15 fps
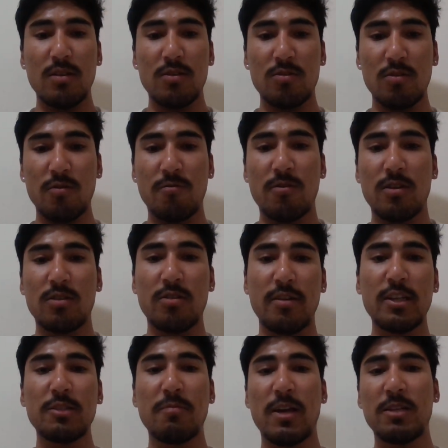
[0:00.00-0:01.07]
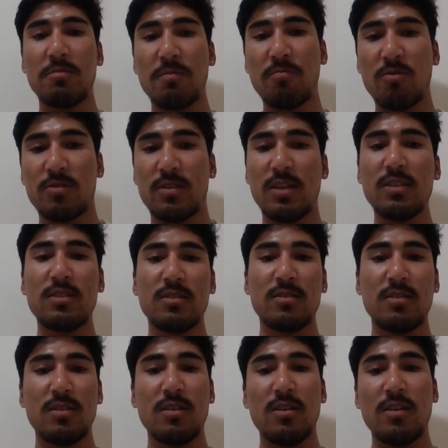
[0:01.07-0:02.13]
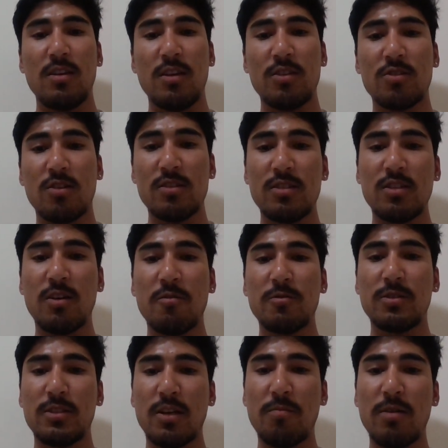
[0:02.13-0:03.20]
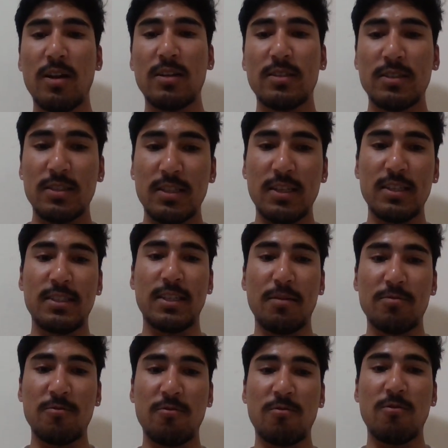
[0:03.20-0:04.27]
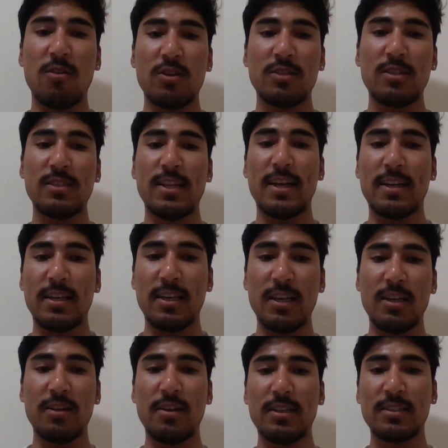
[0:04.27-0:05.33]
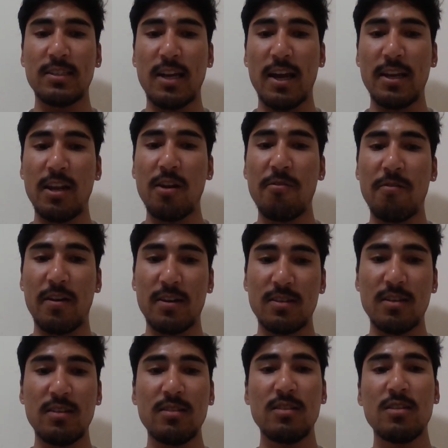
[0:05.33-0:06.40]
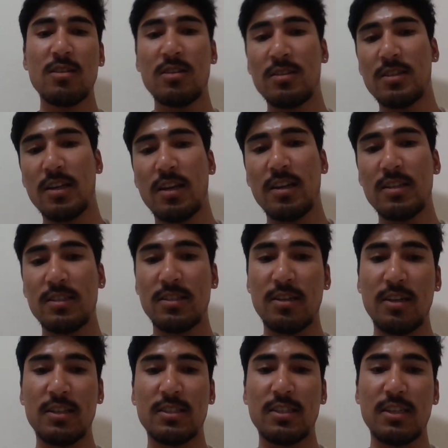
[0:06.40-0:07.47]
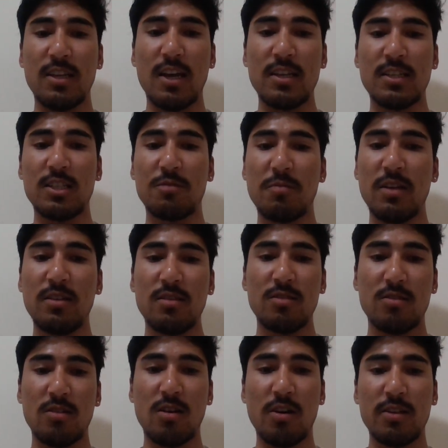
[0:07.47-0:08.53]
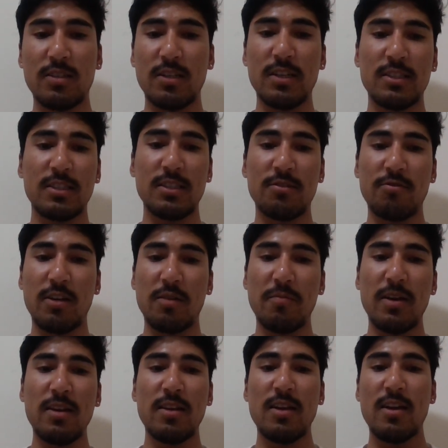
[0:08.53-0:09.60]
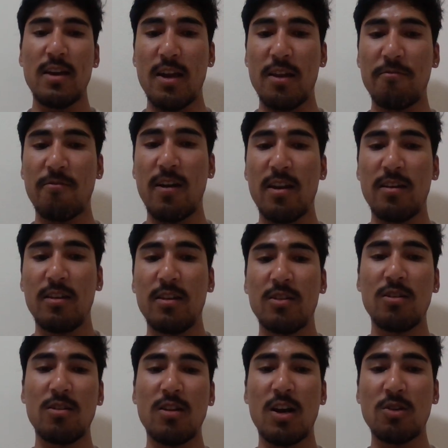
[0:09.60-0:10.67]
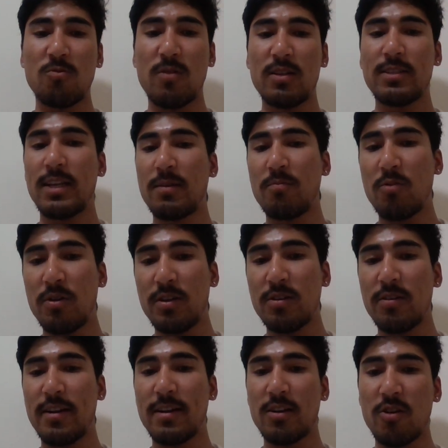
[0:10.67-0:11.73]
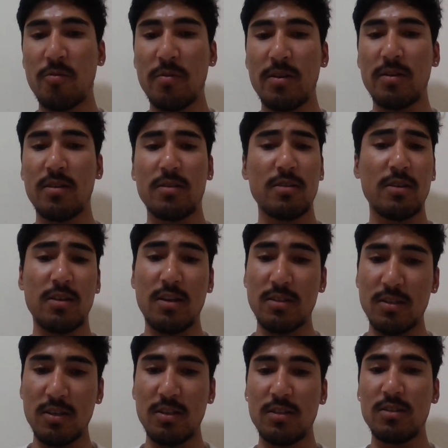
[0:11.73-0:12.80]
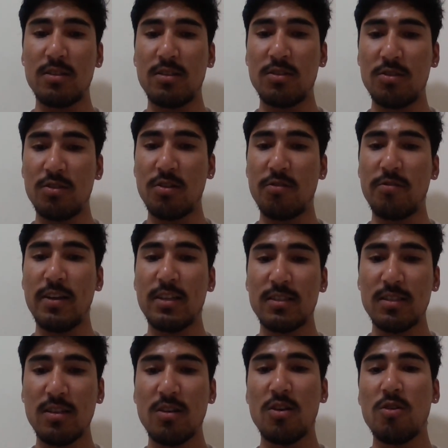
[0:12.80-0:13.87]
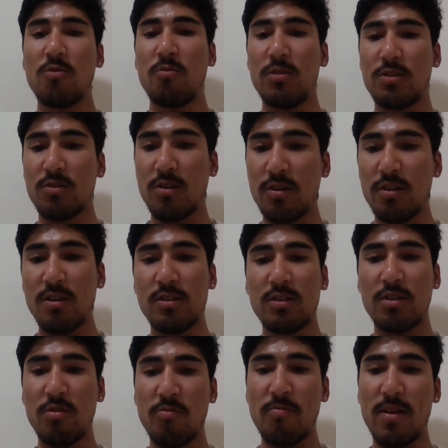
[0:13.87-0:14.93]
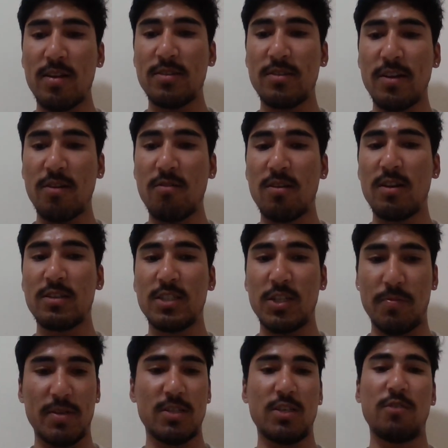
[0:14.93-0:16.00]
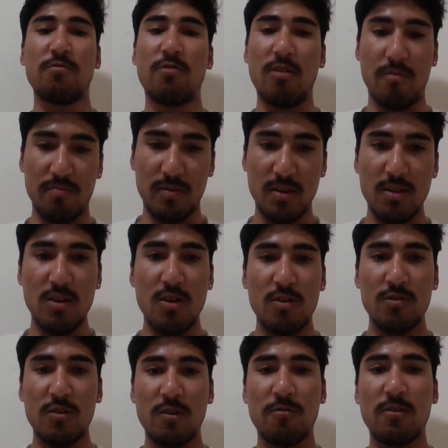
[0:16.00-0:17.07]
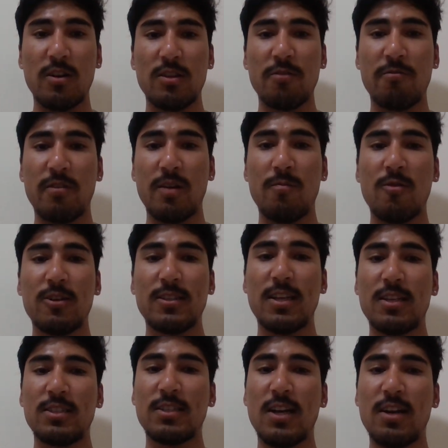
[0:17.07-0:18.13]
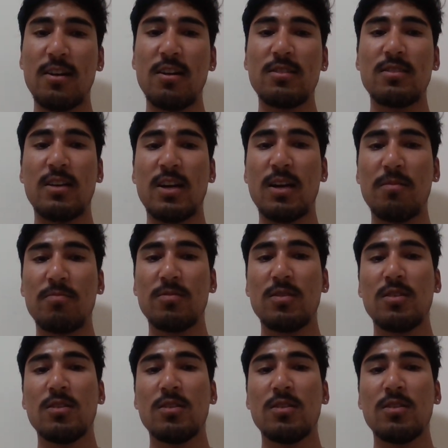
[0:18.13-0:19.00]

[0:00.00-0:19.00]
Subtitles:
So for the risk management process, it's consisted of several key steps. First is like key risk identification. Second is risk assessment. Third is risk treatment. And finally, the last one is like monitoring and communication ensure risks, which continuously review and stakeholders remains informed. So for the frameworks and standards, I have